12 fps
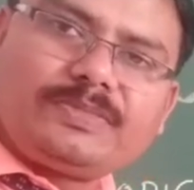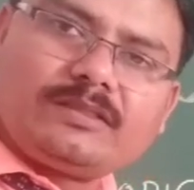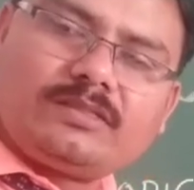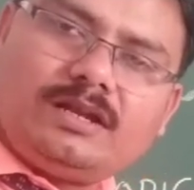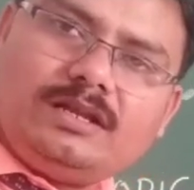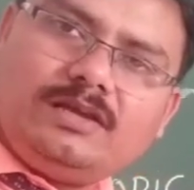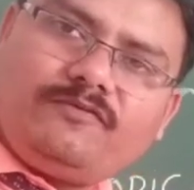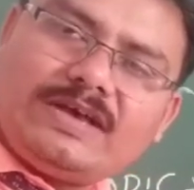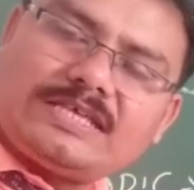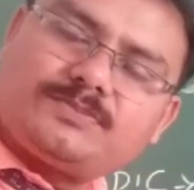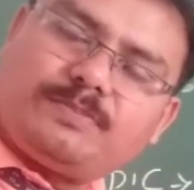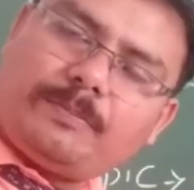the leaf
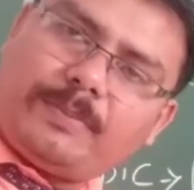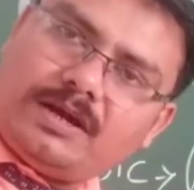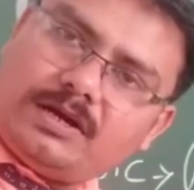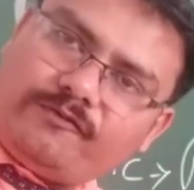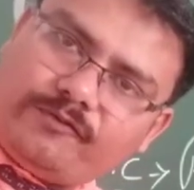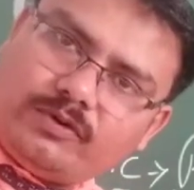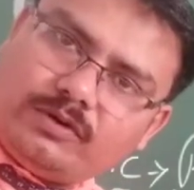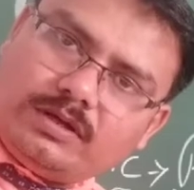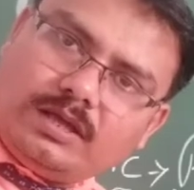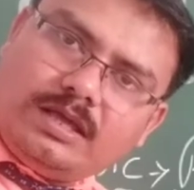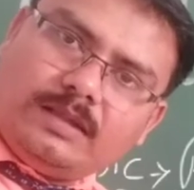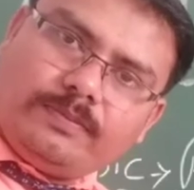has prepared
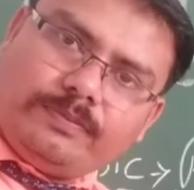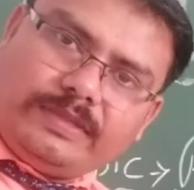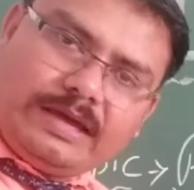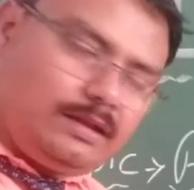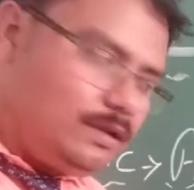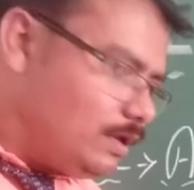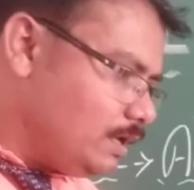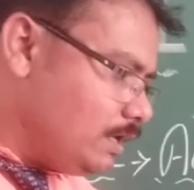food, then